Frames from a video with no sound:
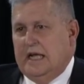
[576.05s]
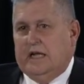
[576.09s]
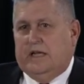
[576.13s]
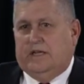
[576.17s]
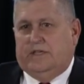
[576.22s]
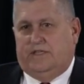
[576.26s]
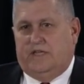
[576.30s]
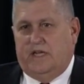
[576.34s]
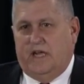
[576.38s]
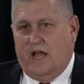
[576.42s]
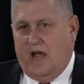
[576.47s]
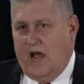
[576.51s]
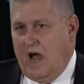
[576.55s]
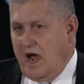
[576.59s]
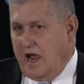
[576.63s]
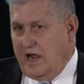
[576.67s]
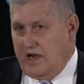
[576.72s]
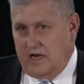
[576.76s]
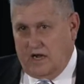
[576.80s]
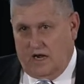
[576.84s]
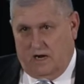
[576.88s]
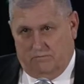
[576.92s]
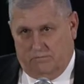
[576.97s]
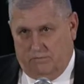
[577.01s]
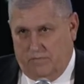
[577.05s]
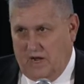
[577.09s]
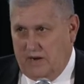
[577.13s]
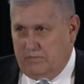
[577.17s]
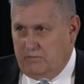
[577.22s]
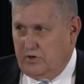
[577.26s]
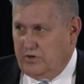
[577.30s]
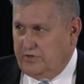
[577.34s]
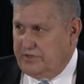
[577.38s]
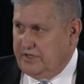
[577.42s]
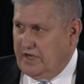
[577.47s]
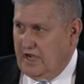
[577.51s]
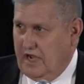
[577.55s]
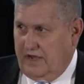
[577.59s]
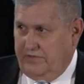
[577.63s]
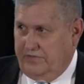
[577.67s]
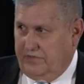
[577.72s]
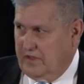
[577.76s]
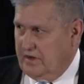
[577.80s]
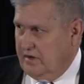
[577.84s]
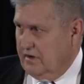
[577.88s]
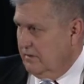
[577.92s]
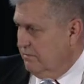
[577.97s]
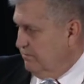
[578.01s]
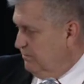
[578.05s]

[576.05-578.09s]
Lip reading: CAI members got their